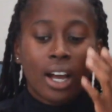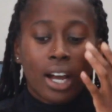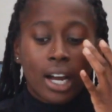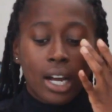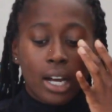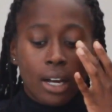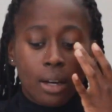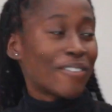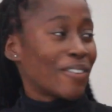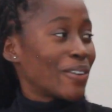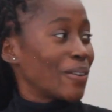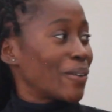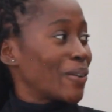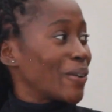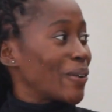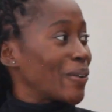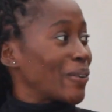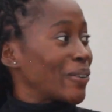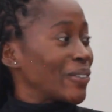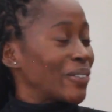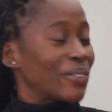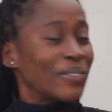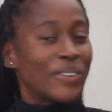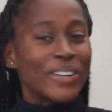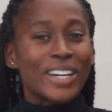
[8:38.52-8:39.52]
If
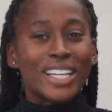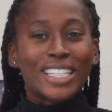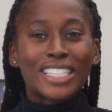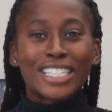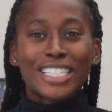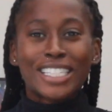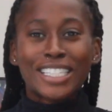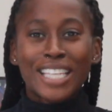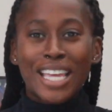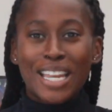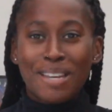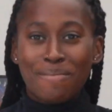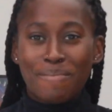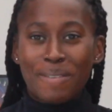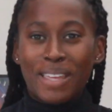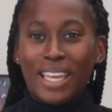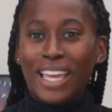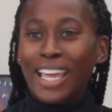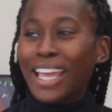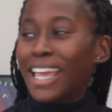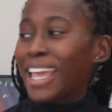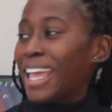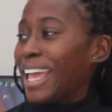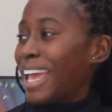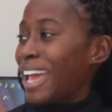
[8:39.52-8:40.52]
you wanted to send
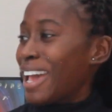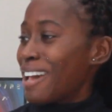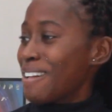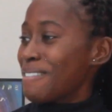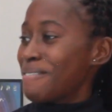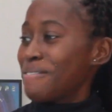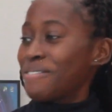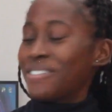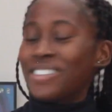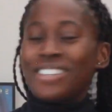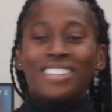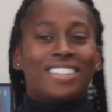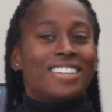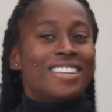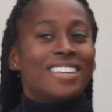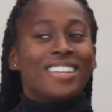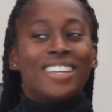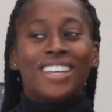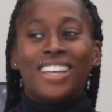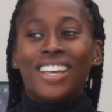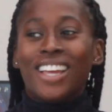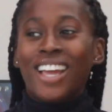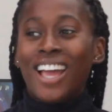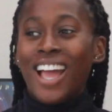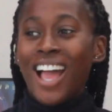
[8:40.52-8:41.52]
me a gift,
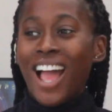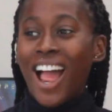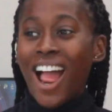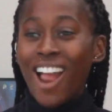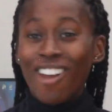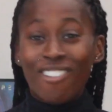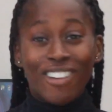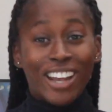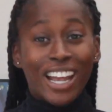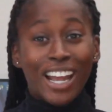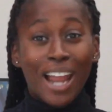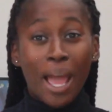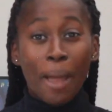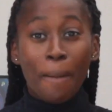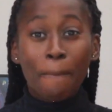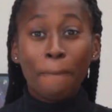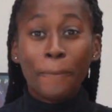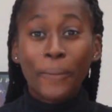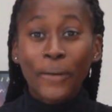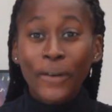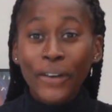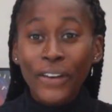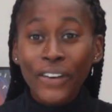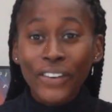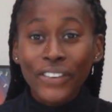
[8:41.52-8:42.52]
I really like
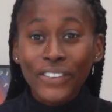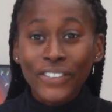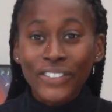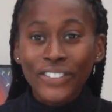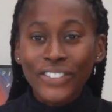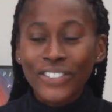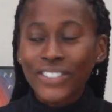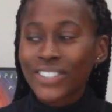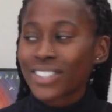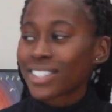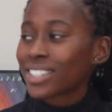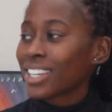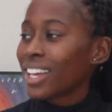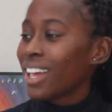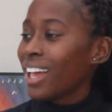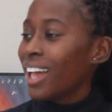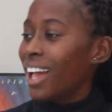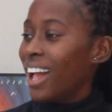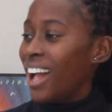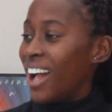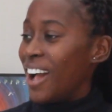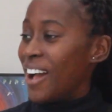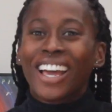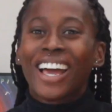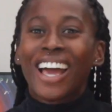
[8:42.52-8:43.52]
books.
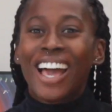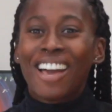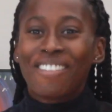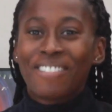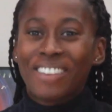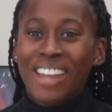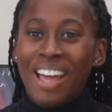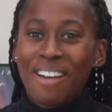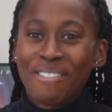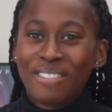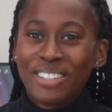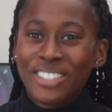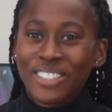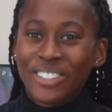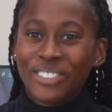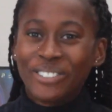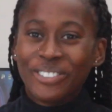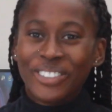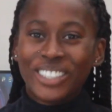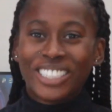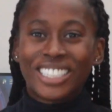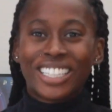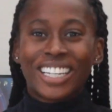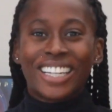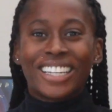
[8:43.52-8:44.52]
I have an Amazon
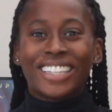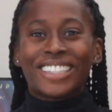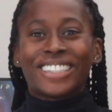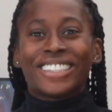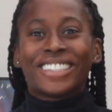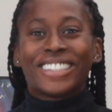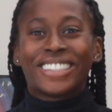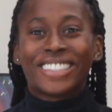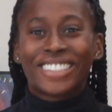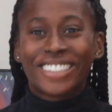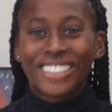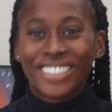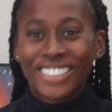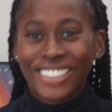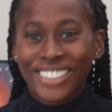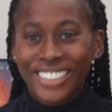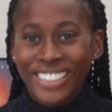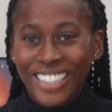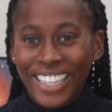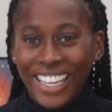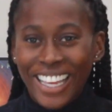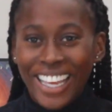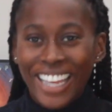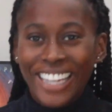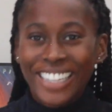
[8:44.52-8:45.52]
wish list,
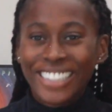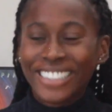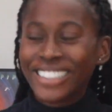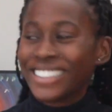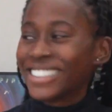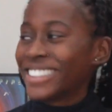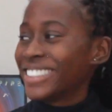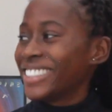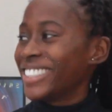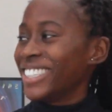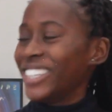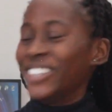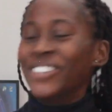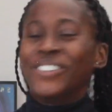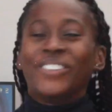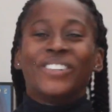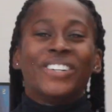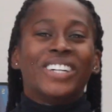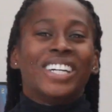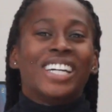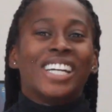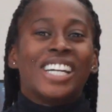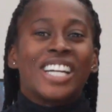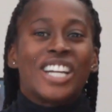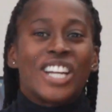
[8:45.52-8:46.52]
just in case you
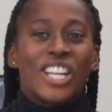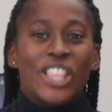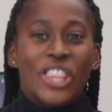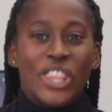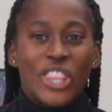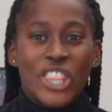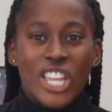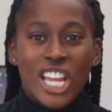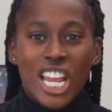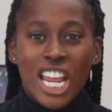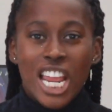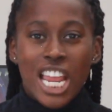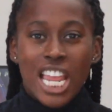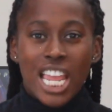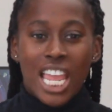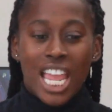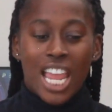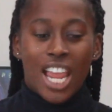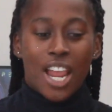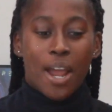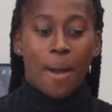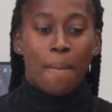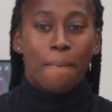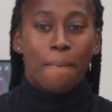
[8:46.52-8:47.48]
were thinking